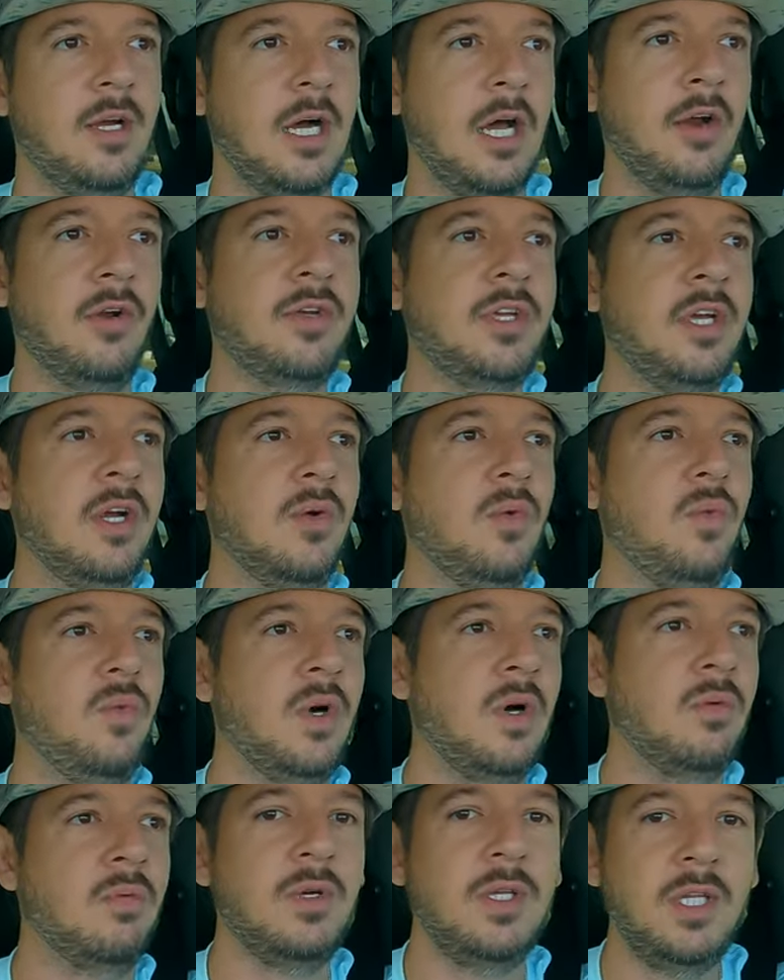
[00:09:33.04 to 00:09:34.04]
I don't care
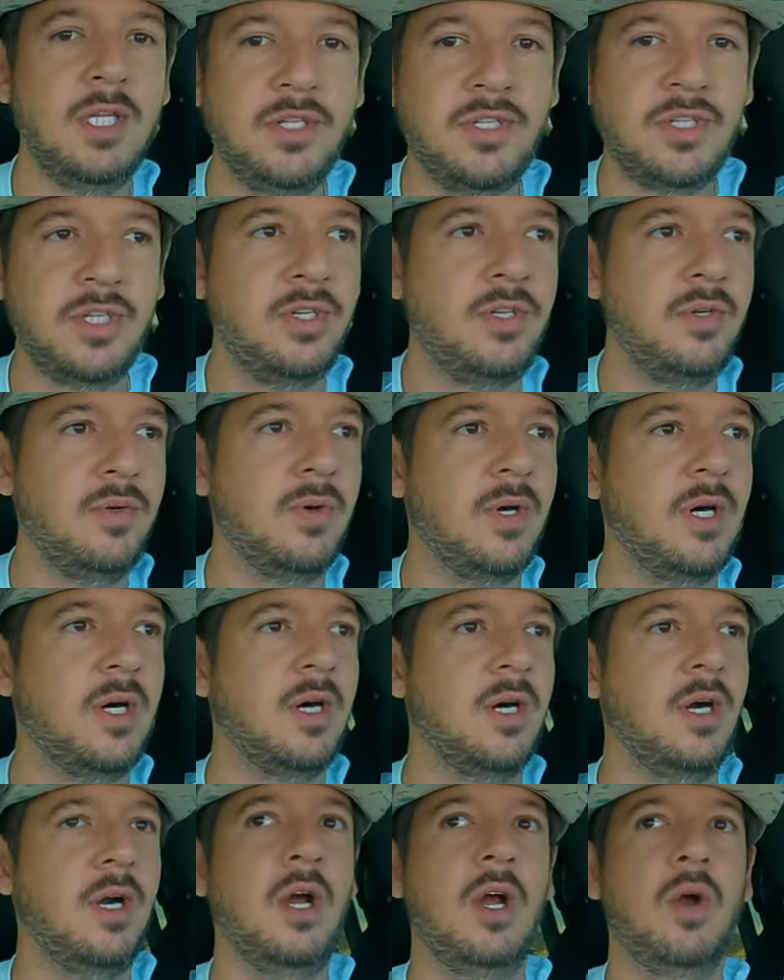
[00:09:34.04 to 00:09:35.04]
what religion you
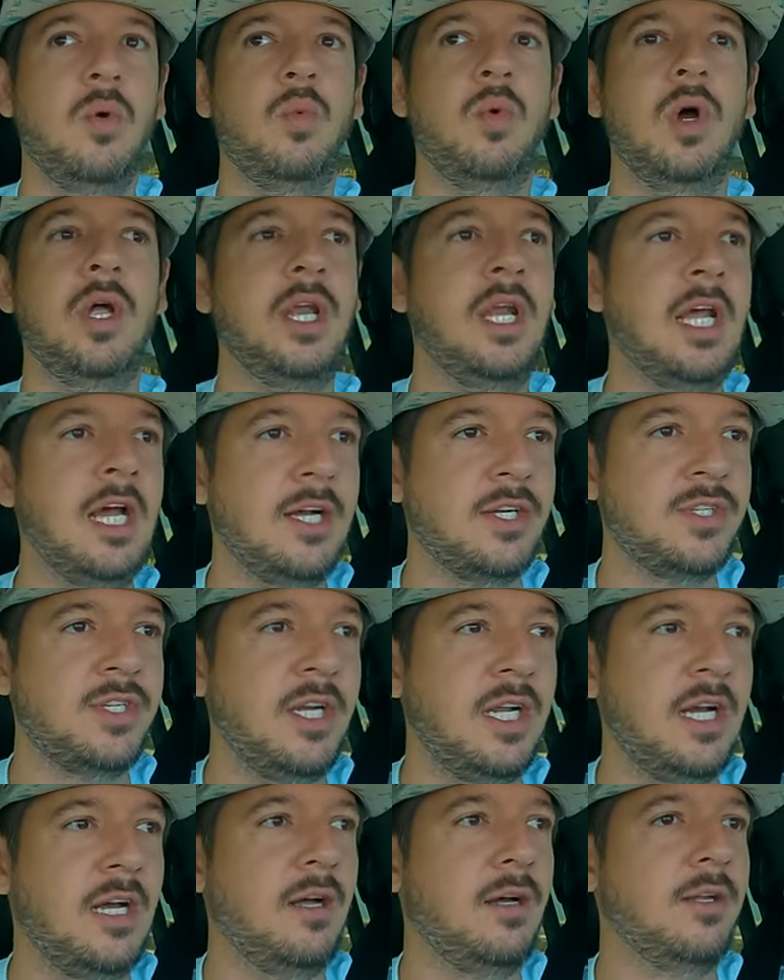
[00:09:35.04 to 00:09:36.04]
are, what
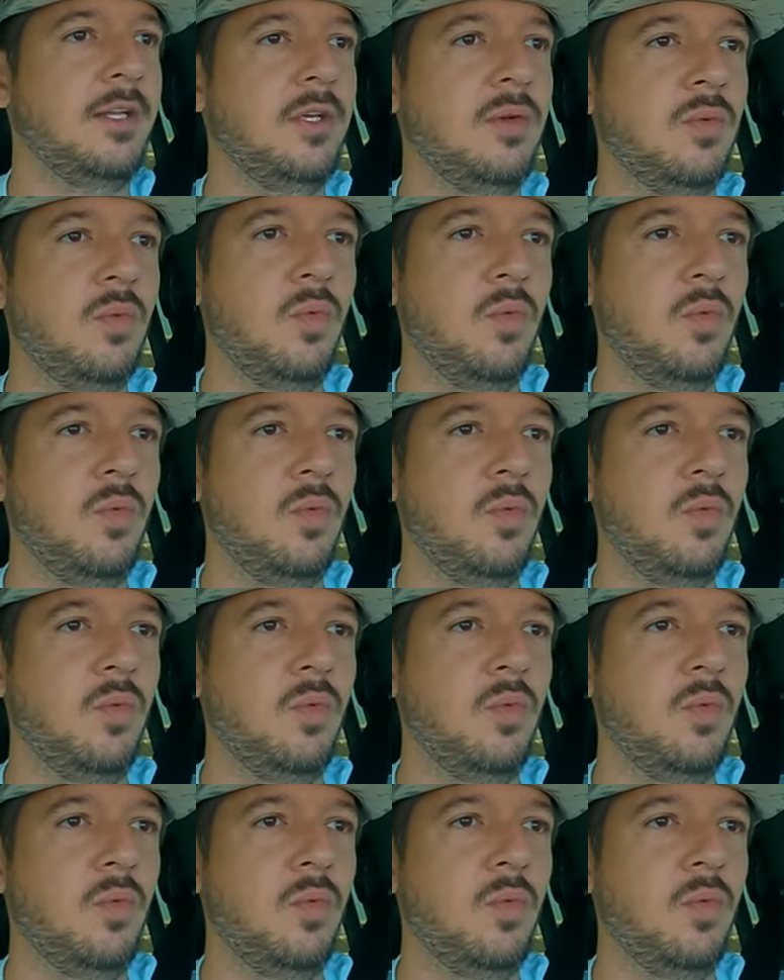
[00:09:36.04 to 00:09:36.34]
nationality,